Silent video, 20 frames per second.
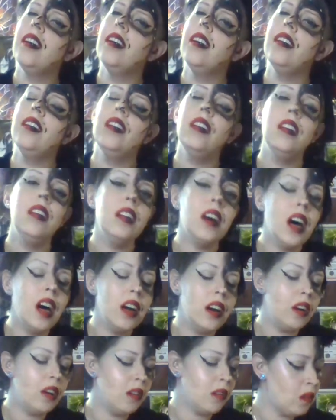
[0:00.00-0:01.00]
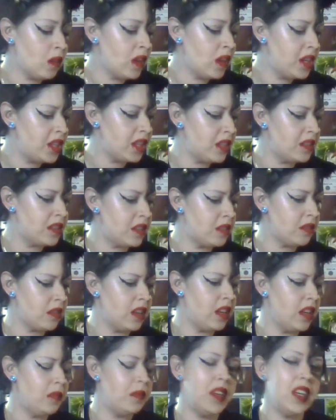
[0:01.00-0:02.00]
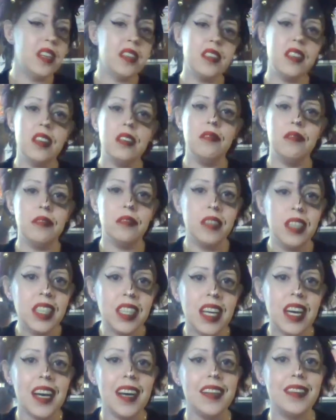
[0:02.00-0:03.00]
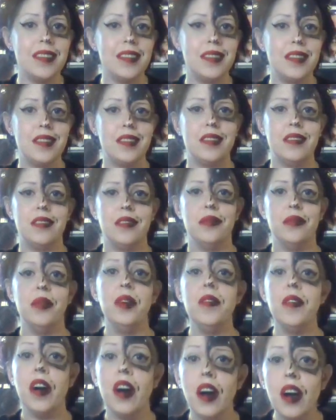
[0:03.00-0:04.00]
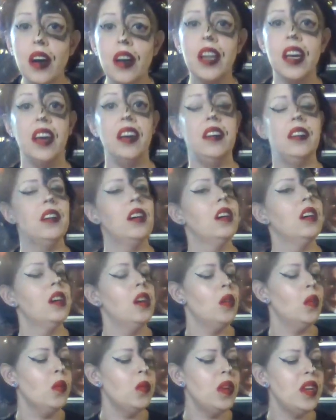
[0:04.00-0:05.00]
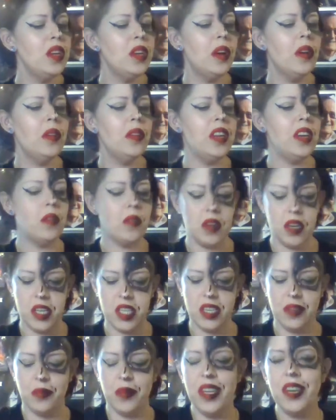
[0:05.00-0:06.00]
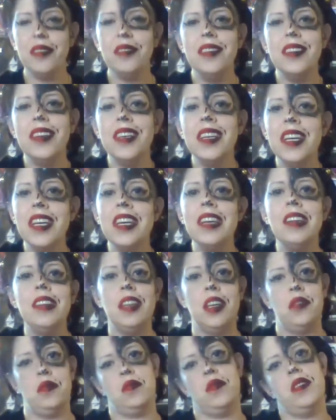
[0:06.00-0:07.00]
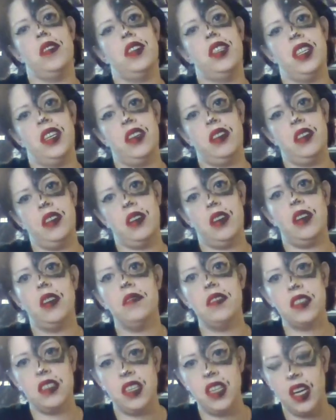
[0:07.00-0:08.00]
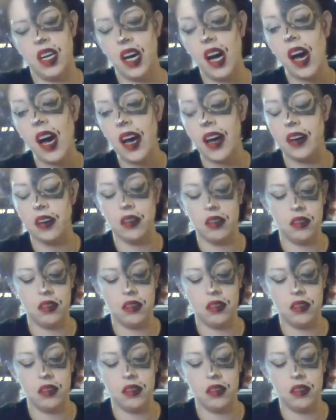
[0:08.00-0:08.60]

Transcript: not her origin story, because they've realized, we've heard it, we know the origin. We don't need the origin of Selena Kyle.